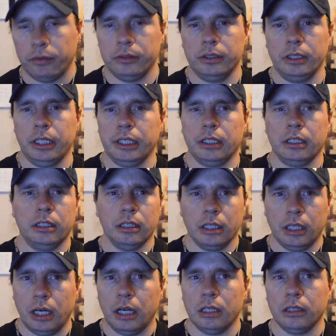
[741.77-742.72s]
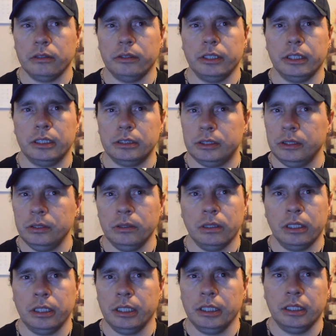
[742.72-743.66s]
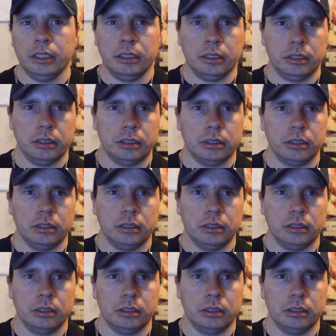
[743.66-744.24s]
in like coloring and doodling and